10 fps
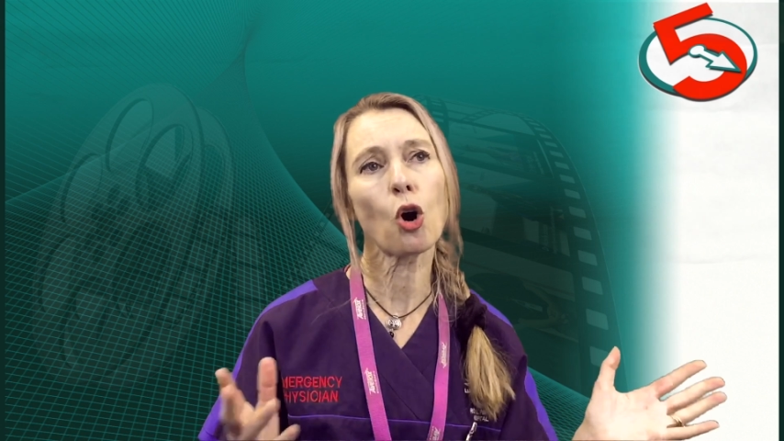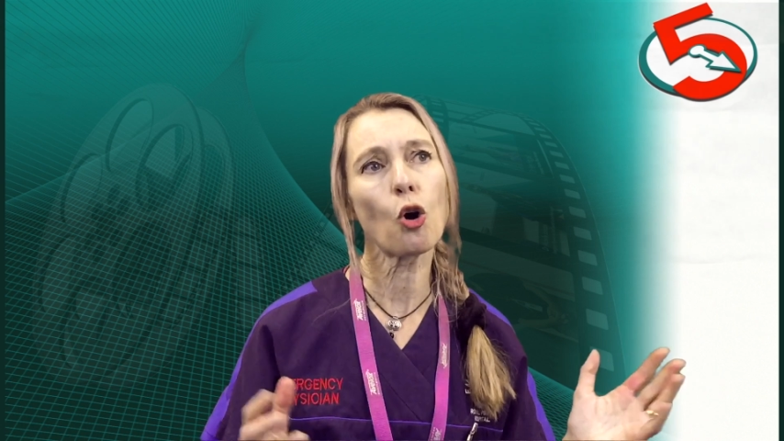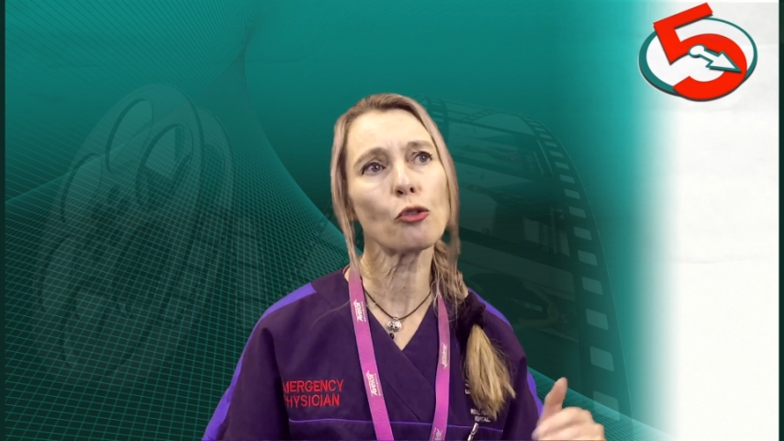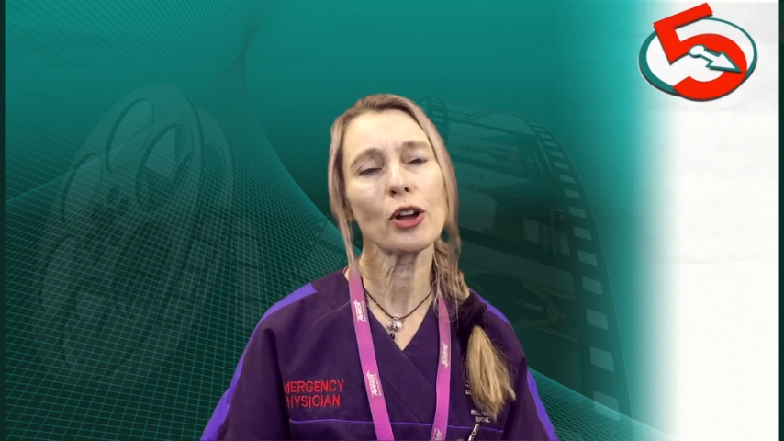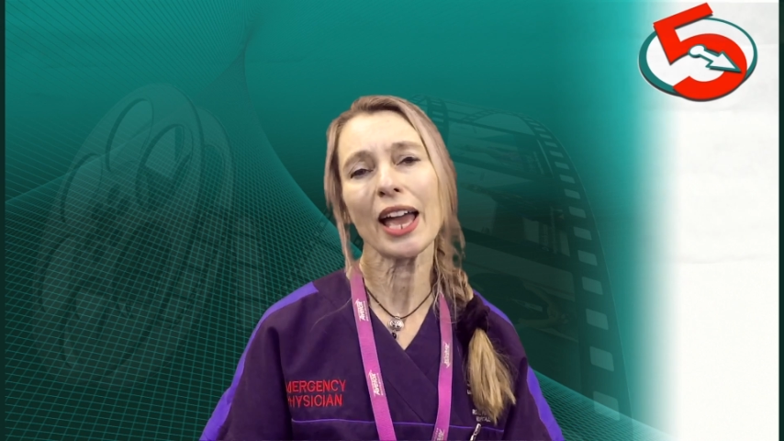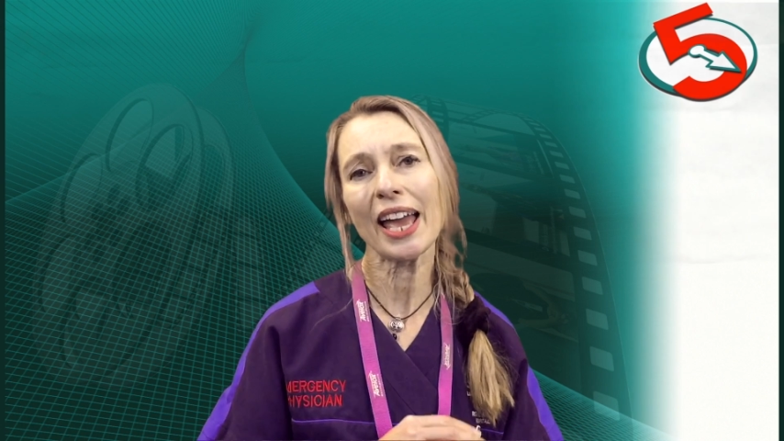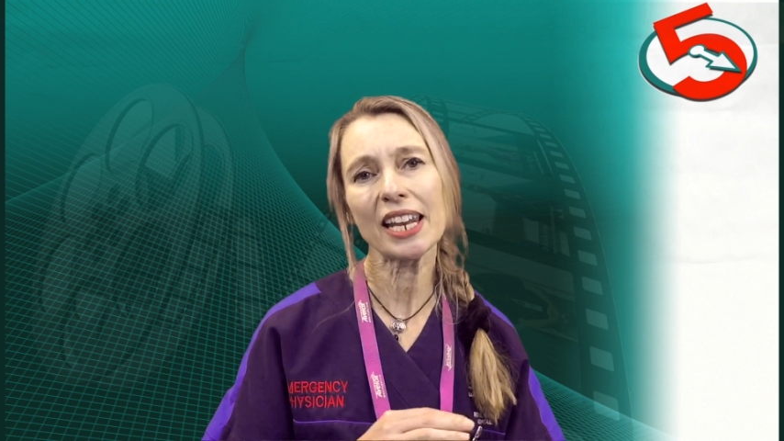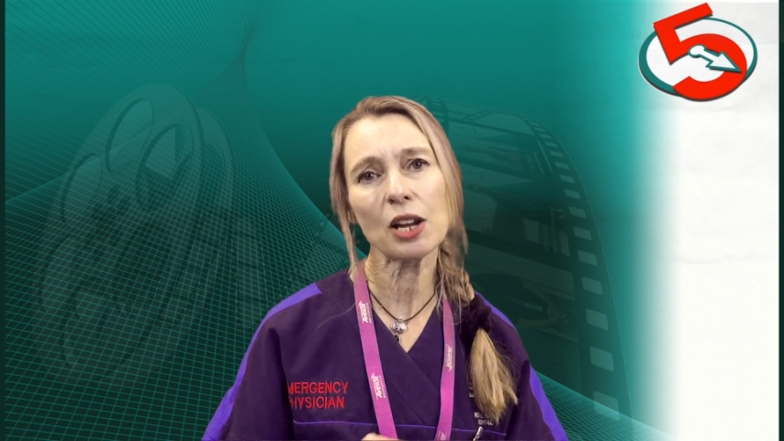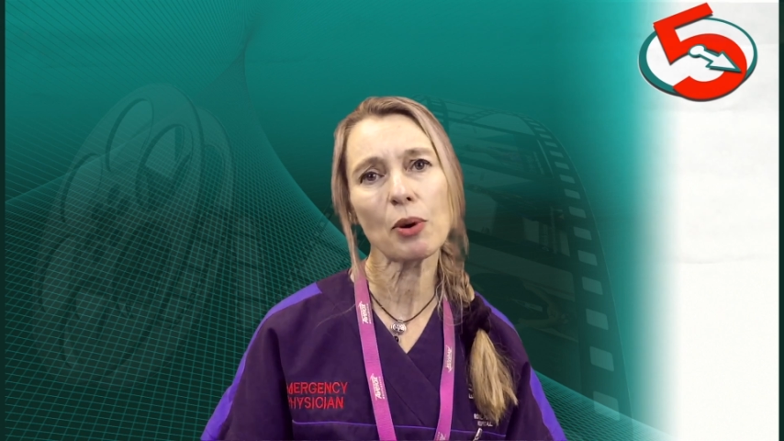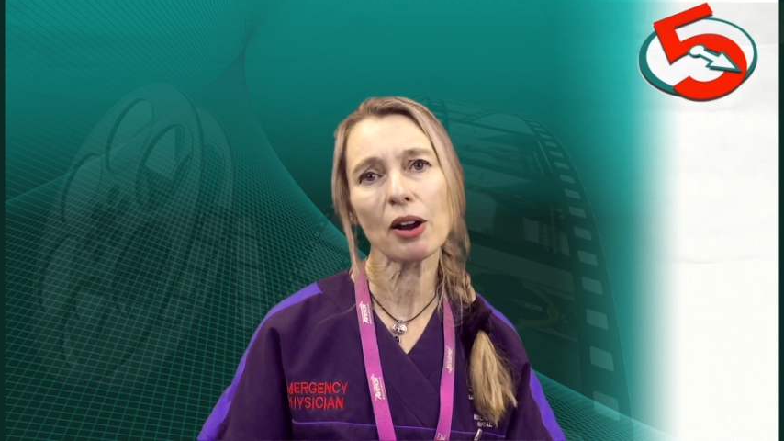of
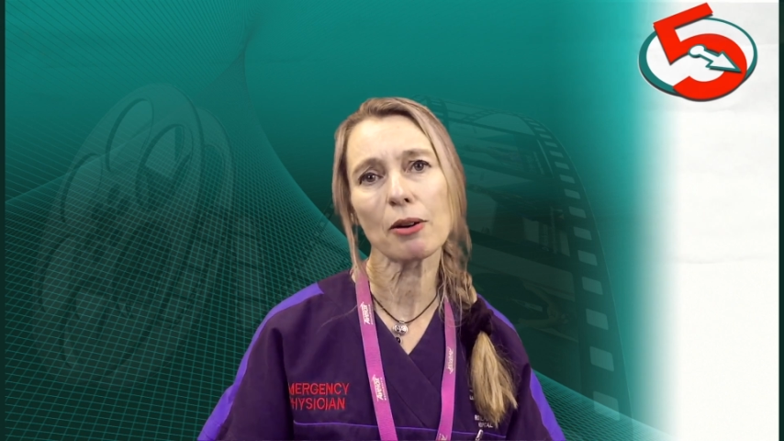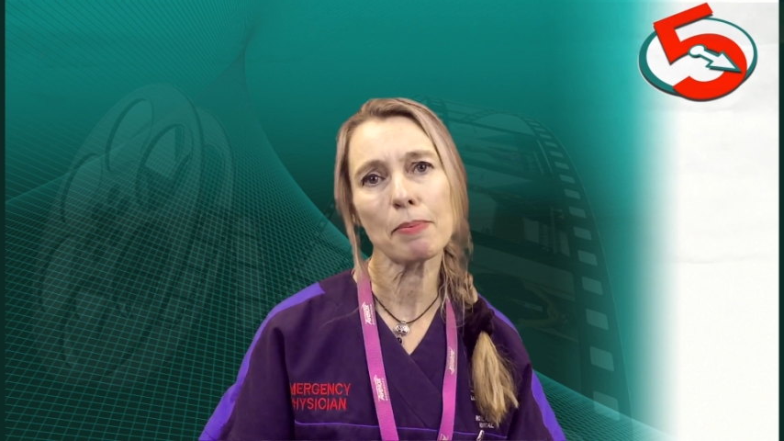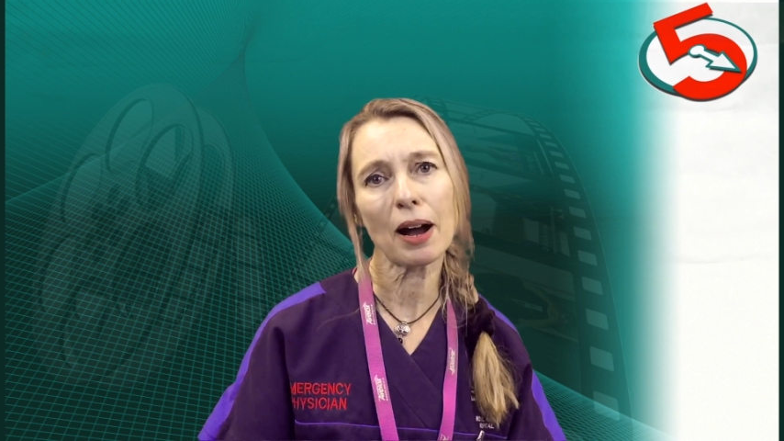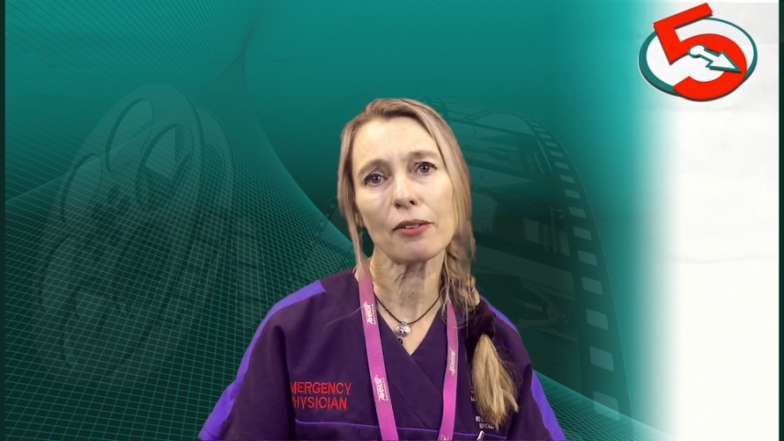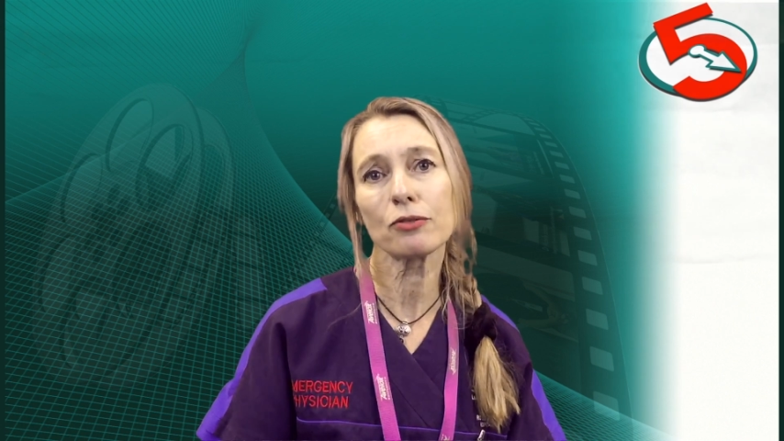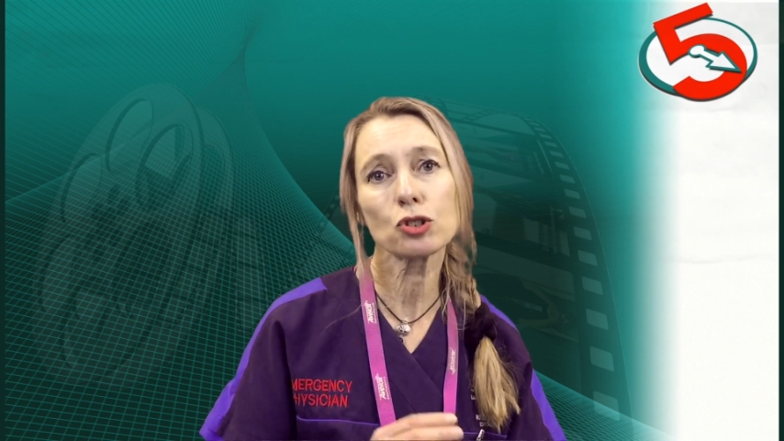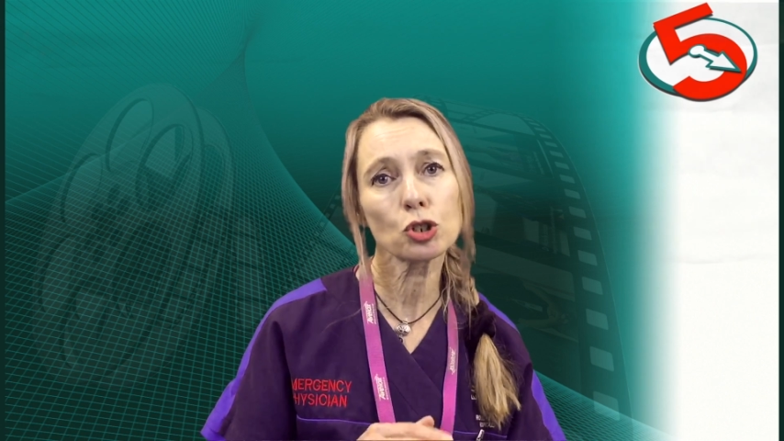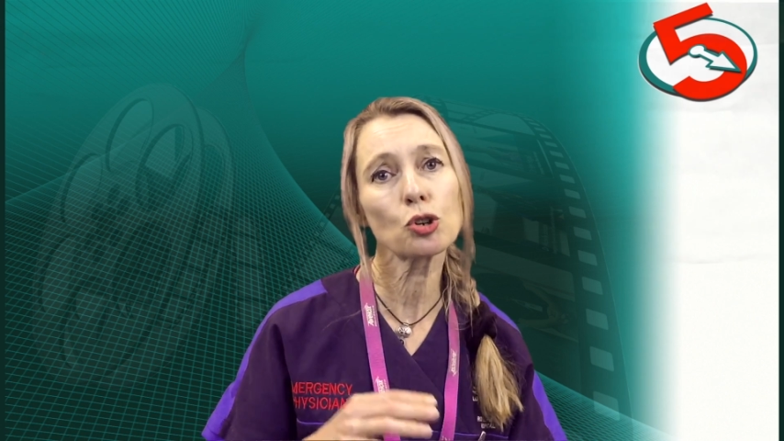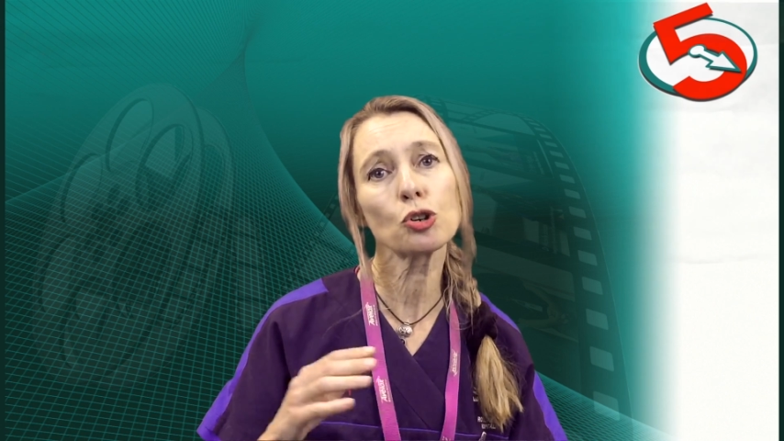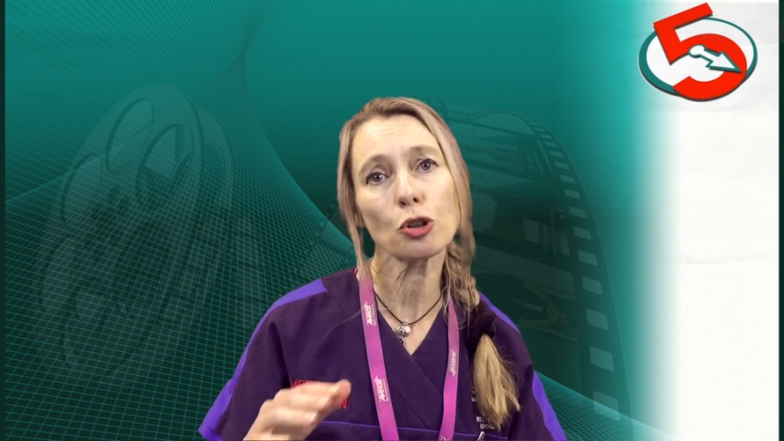anywhere above
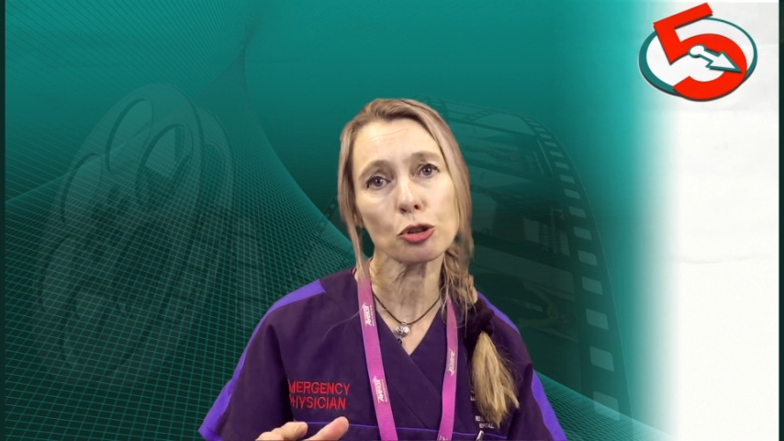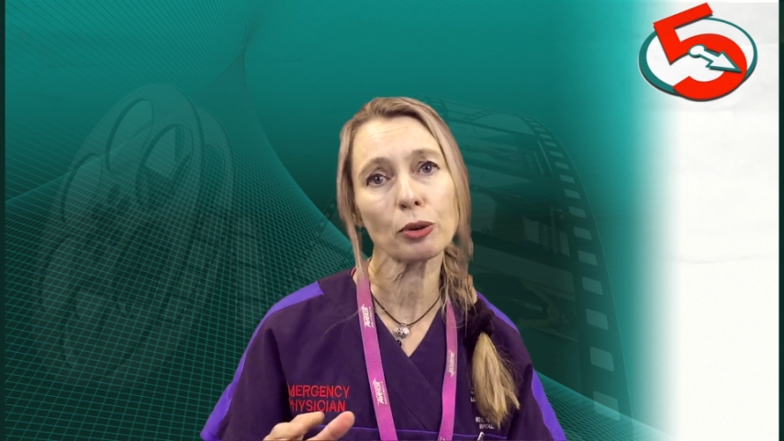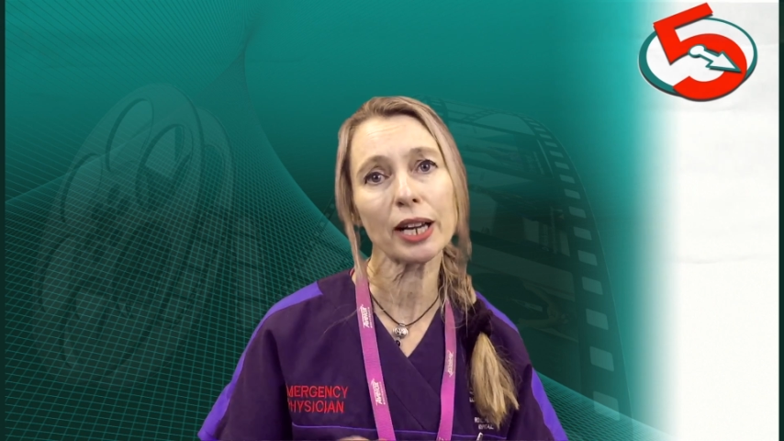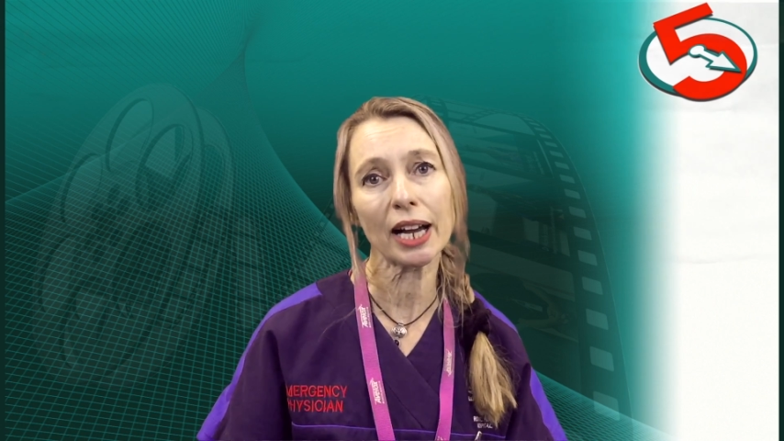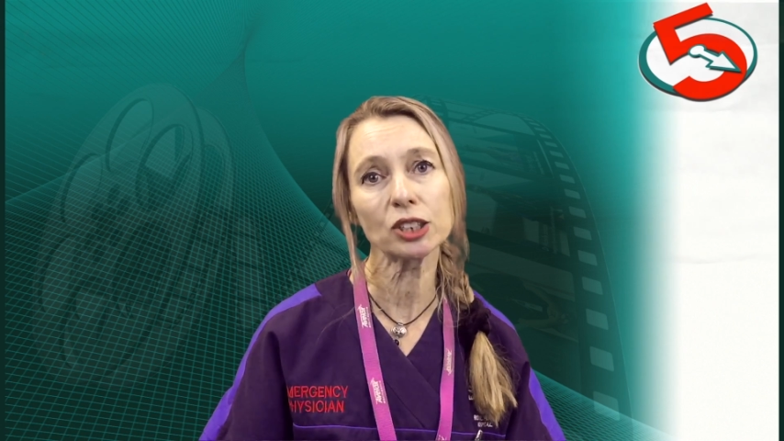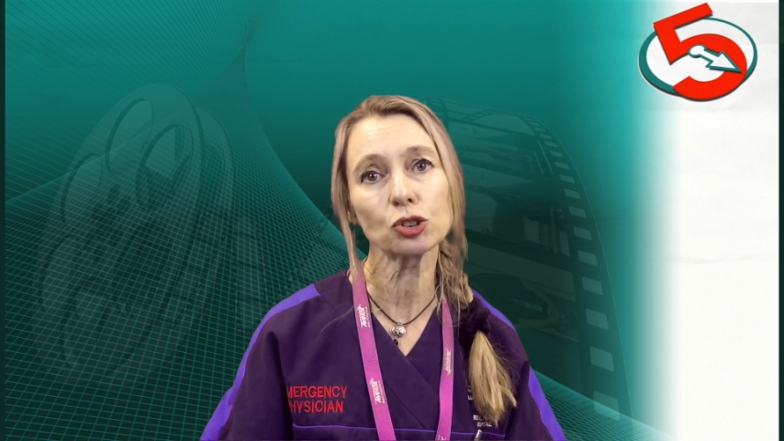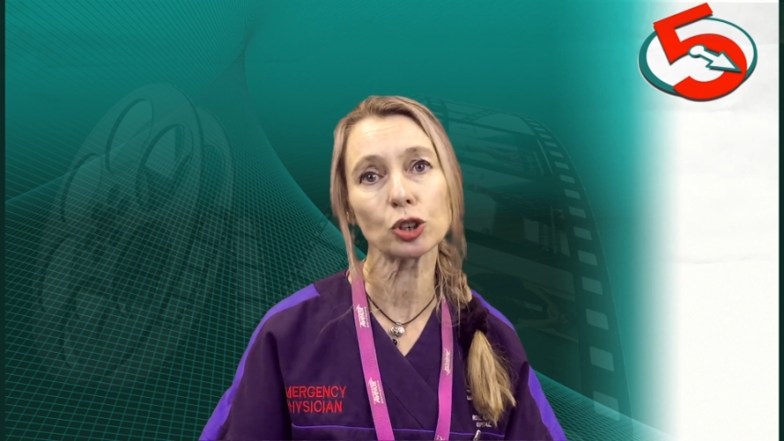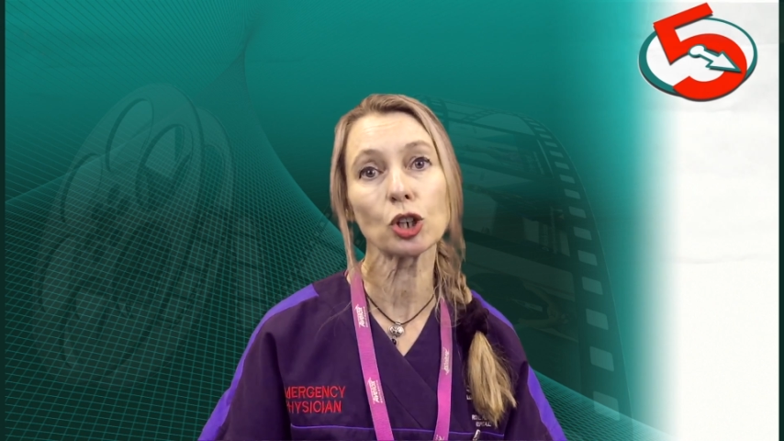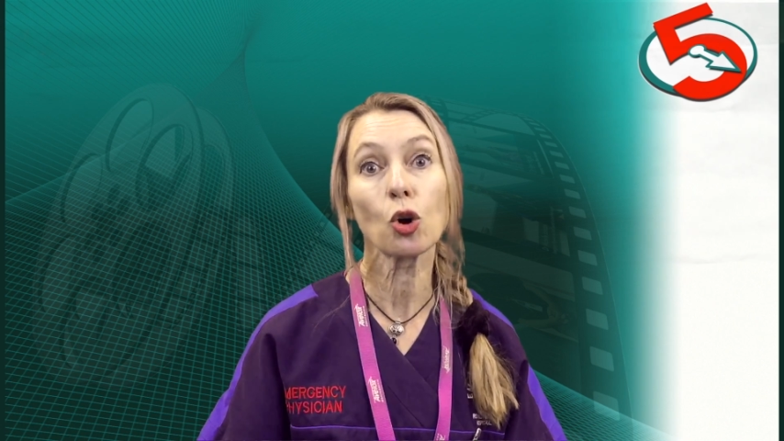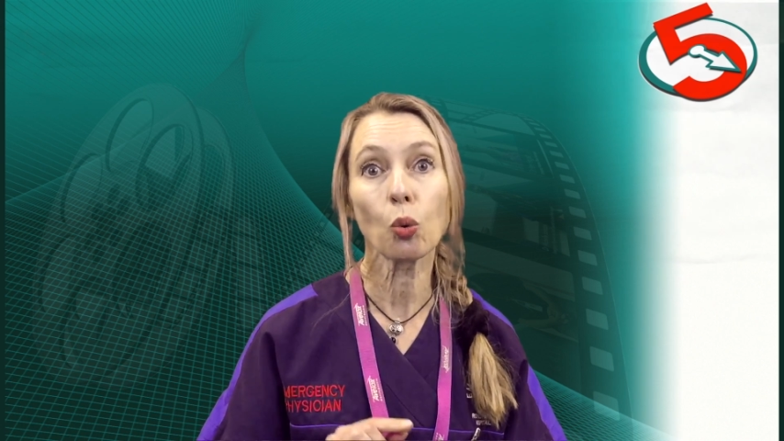2 to
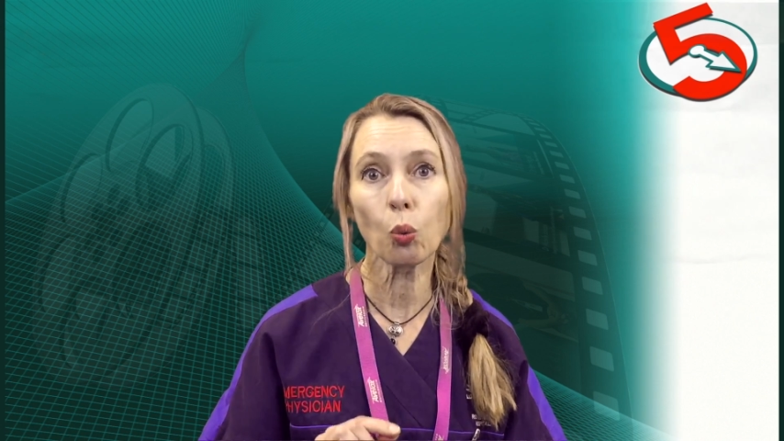300,